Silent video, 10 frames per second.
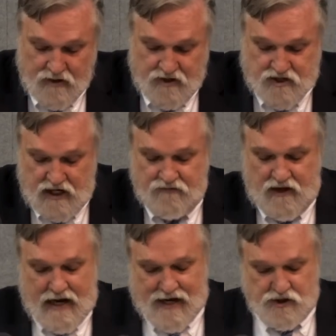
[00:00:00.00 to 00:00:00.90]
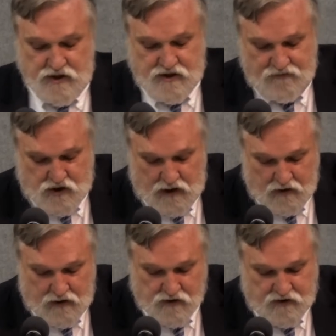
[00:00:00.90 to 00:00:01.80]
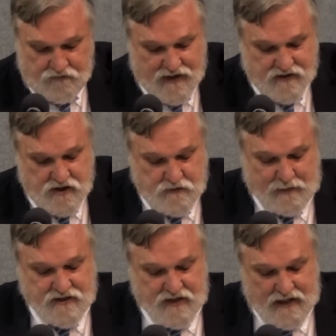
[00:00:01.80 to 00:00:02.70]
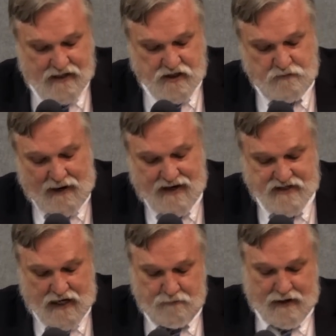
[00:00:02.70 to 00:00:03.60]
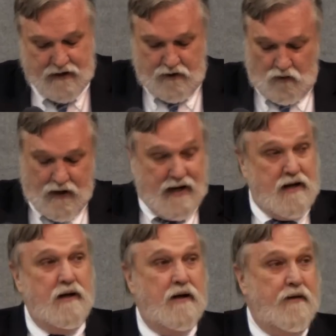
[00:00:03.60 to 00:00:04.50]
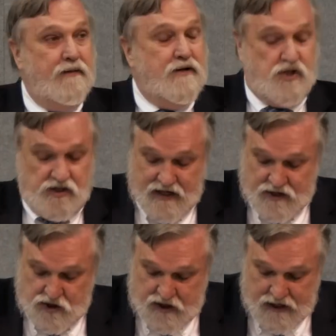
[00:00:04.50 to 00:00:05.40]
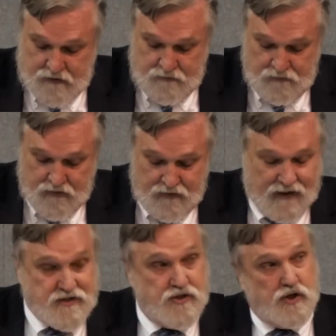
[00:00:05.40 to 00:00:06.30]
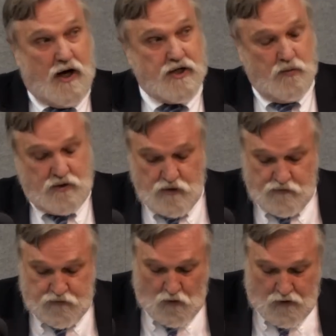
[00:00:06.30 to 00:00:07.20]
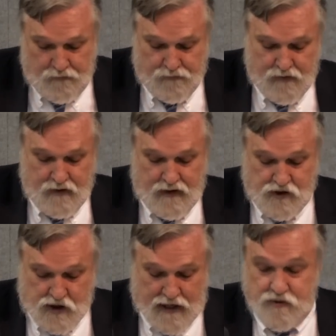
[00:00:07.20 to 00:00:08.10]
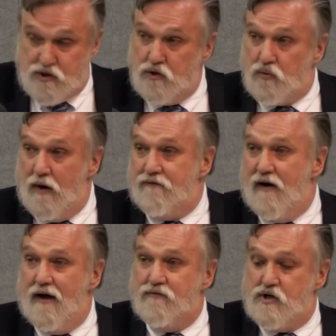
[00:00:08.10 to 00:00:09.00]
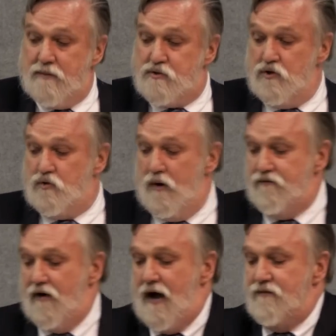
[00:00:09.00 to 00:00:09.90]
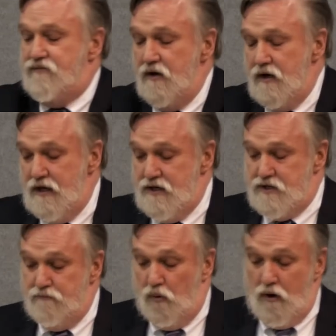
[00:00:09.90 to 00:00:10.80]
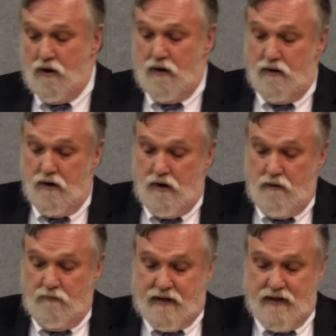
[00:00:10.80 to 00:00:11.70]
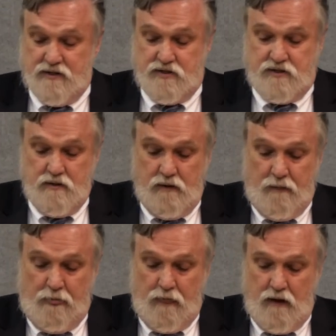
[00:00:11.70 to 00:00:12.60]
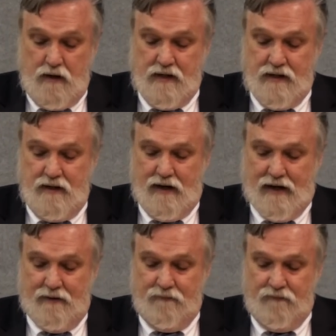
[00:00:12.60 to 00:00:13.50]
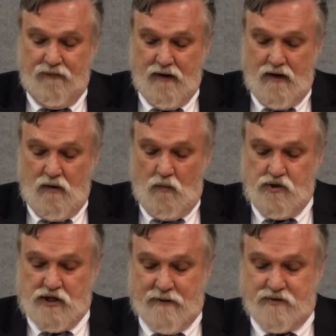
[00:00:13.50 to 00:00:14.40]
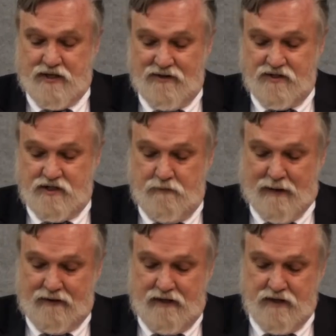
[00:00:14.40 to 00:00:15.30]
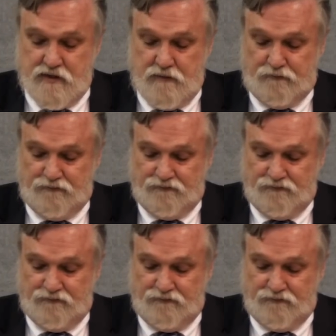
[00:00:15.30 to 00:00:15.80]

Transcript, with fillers: deceived the agents of Jericho's defenses by sending the spies out by another way than she said she did. That's in Joshua two four and James two twenty-five. James two twenty-five is important because uh, when James tells us about this,